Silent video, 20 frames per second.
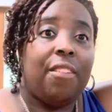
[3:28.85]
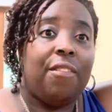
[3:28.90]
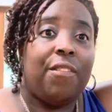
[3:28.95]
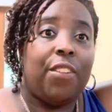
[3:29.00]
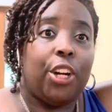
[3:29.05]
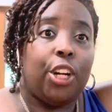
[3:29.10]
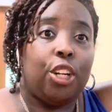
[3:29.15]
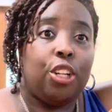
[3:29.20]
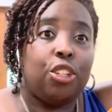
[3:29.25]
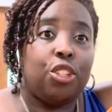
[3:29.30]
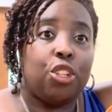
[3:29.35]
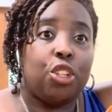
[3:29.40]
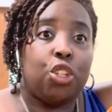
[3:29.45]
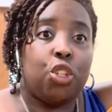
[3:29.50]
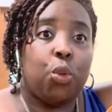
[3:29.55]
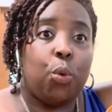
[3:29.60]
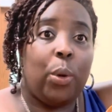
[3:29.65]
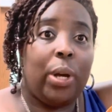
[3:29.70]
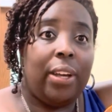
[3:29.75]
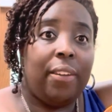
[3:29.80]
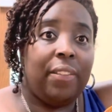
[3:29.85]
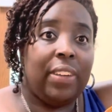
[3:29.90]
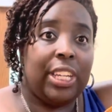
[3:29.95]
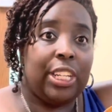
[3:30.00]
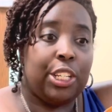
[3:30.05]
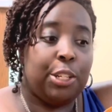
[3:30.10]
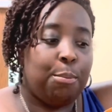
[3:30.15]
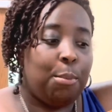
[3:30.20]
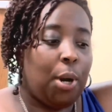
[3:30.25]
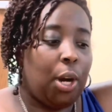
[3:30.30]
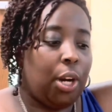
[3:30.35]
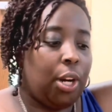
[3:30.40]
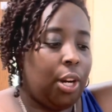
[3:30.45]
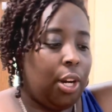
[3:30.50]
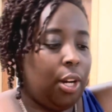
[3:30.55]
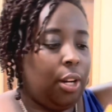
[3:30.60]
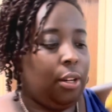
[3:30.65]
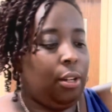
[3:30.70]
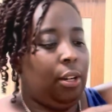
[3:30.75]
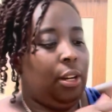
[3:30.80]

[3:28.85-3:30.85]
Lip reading: first 12-inch marker,